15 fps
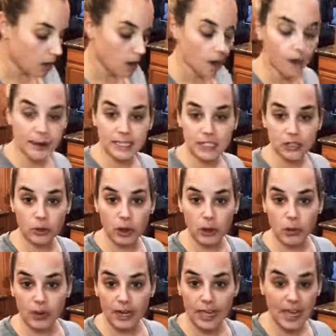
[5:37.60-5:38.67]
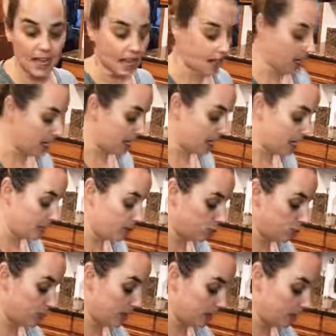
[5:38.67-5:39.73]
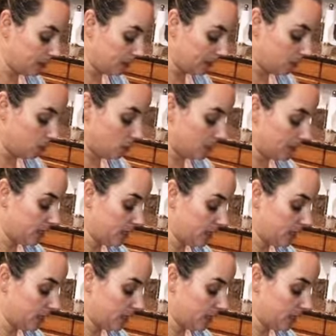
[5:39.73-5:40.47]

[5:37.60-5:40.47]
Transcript: All right, so I went ahead and drained the liquid.